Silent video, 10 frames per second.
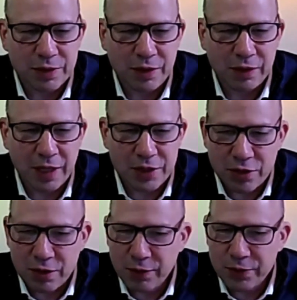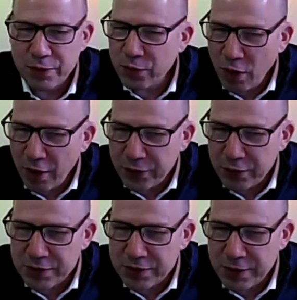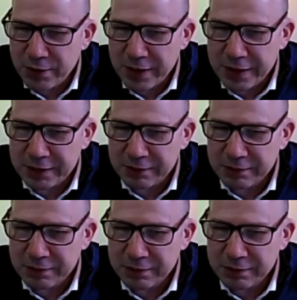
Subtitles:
collection of different authors. Is that right?